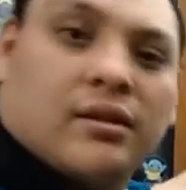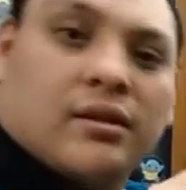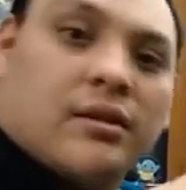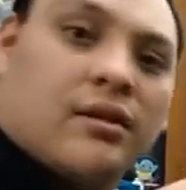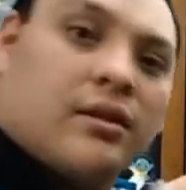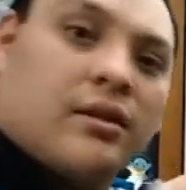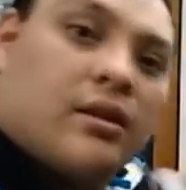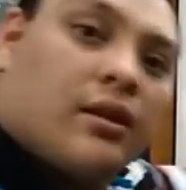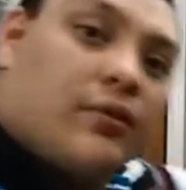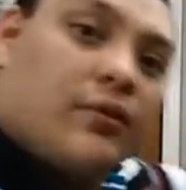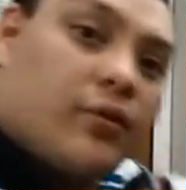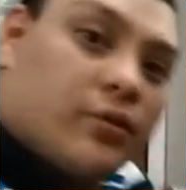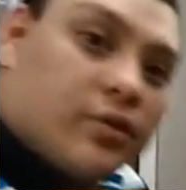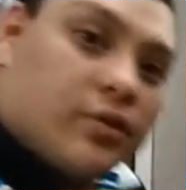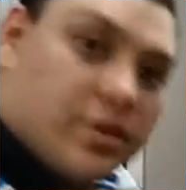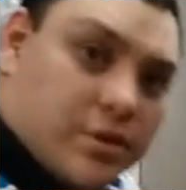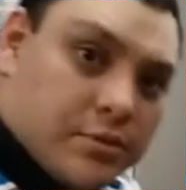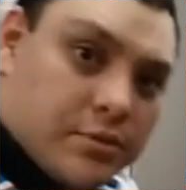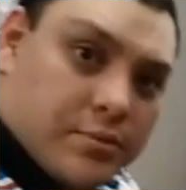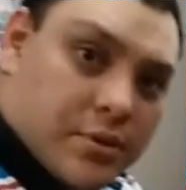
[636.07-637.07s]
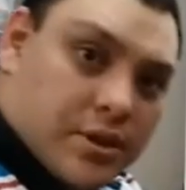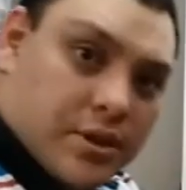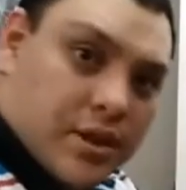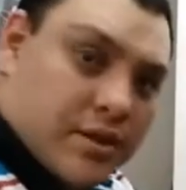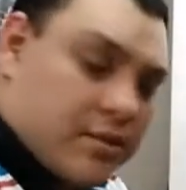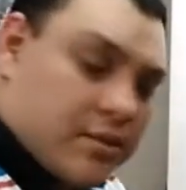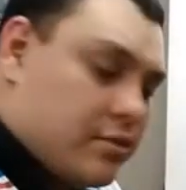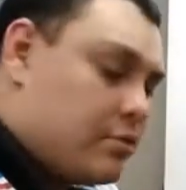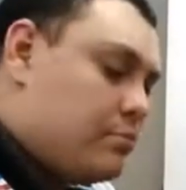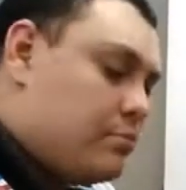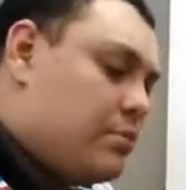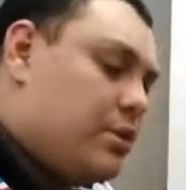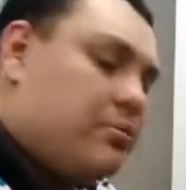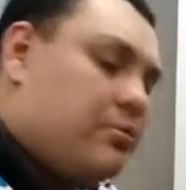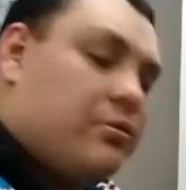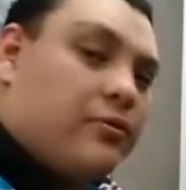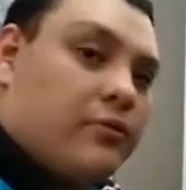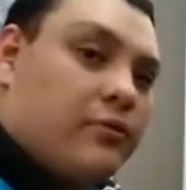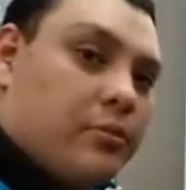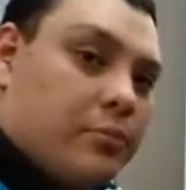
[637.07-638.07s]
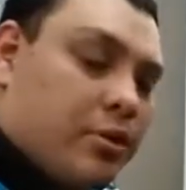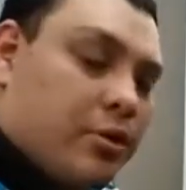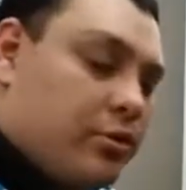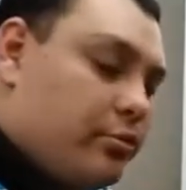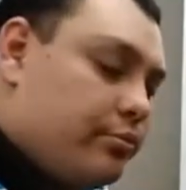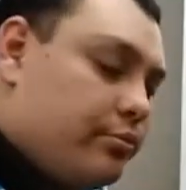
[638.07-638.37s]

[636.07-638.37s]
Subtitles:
If only to protect other people from you.